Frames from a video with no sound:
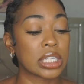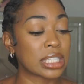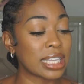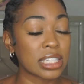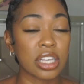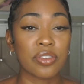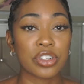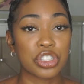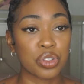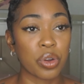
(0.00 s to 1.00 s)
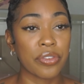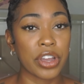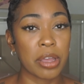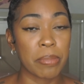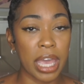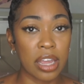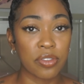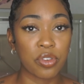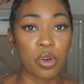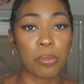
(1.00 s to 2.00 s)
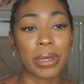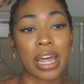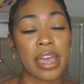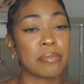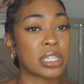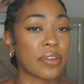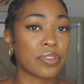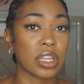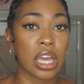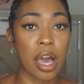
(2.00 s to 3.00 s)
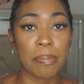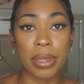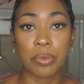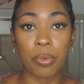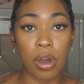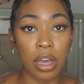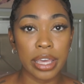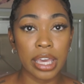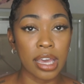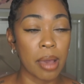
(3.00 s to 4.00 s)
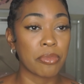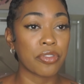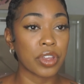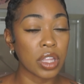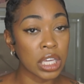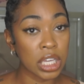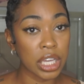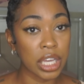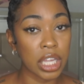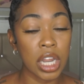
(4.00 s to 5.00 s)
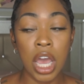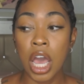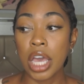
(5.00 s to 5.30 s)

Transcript: Sneezing for sure, very painful, but I am definitely up and walking. I'm feeling good.